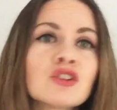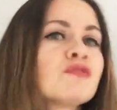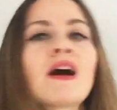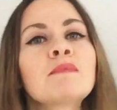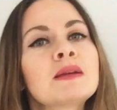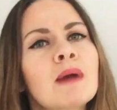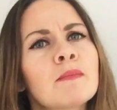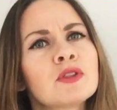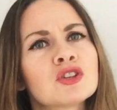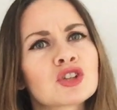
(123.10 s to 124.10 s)
or family
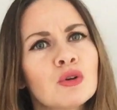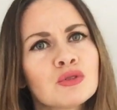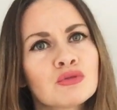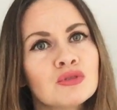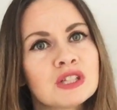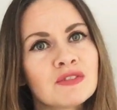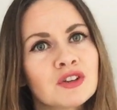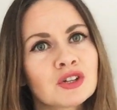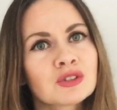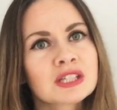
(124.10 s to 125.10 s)
member that's going through a
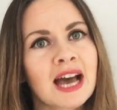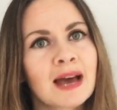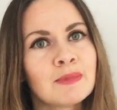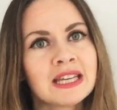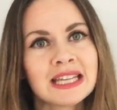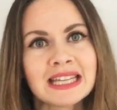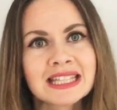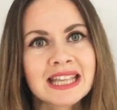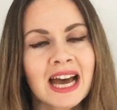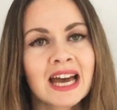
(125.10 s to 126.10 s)
difficult time and
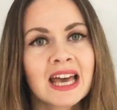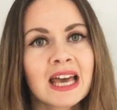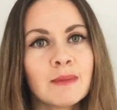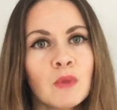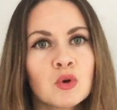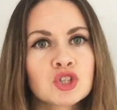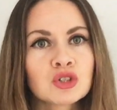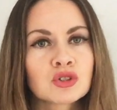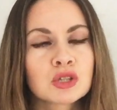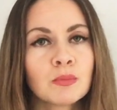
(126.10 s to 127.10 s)
needs that
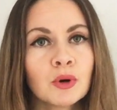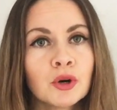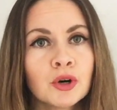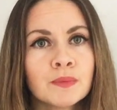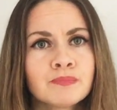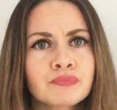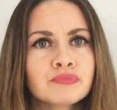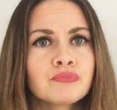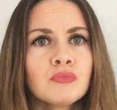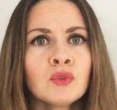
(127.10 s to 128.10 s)
emotional support,
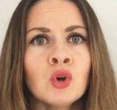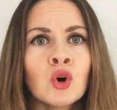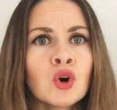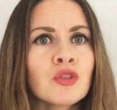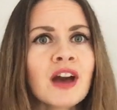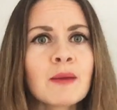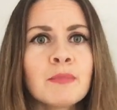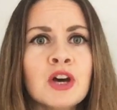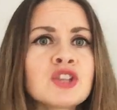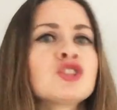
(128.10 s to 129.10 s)
or that
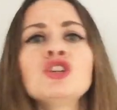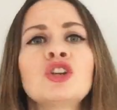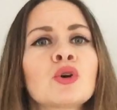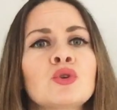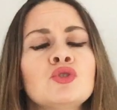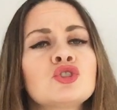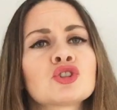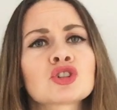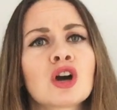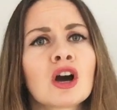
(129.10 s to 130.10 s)
person who's
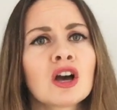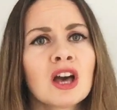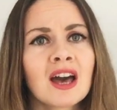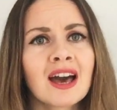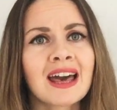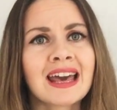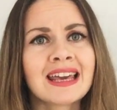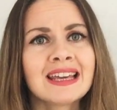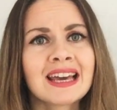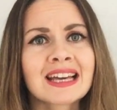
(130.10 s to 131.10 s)
just got
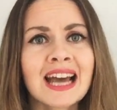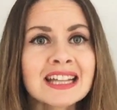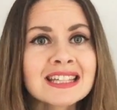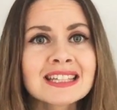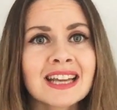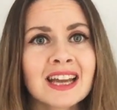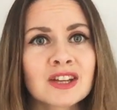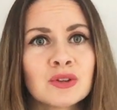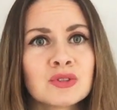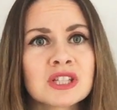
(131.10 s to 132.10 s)
a cancer
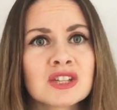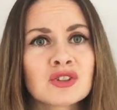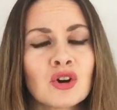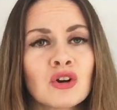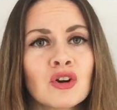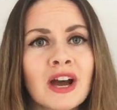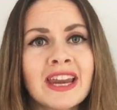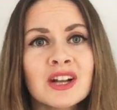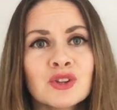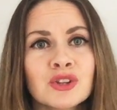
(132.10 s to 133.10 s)
diagnosis or an
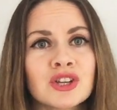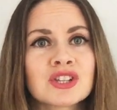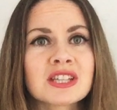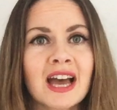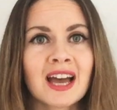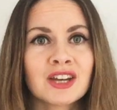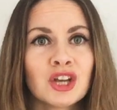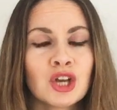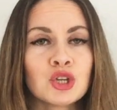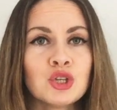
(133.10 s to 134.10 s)
illness, and
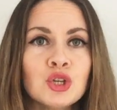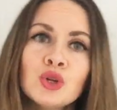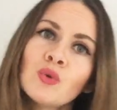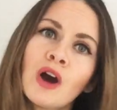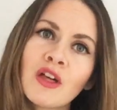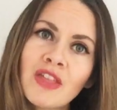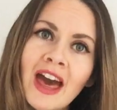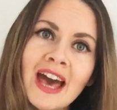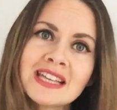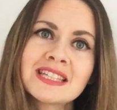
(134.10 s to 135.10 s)
you are
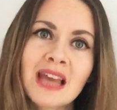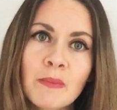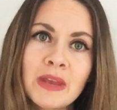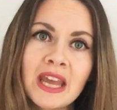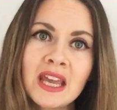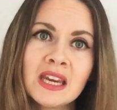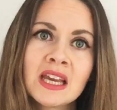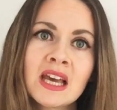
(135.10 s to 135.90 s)
there stepping in